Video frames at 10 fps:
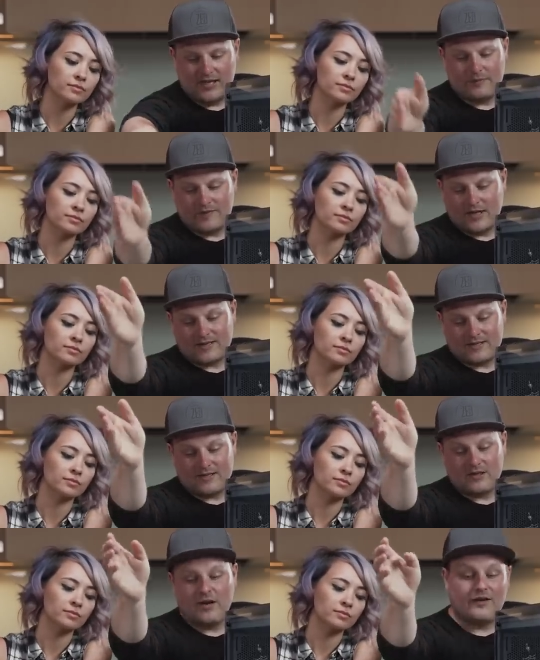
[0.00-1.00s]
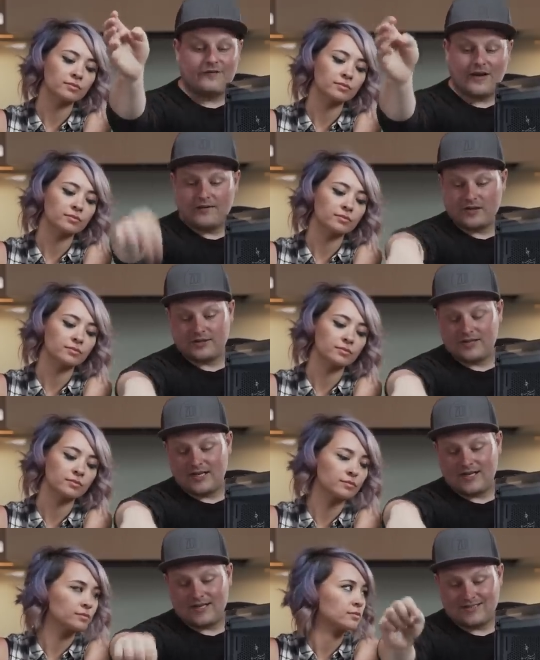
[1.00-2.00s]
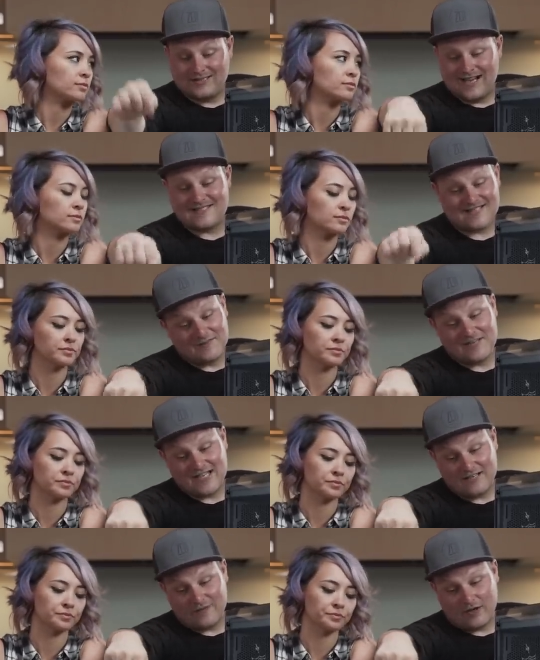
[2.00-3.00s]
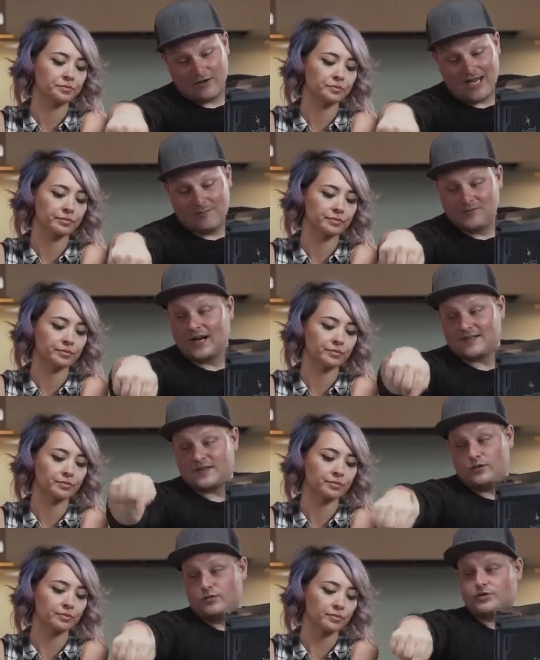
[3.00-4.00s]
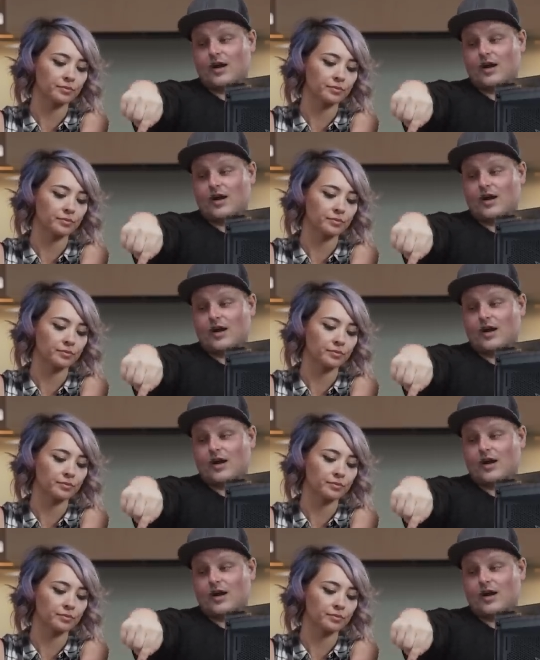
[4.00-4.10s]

Speaker 1: and then we've got the 500 gig 970 EVO M.2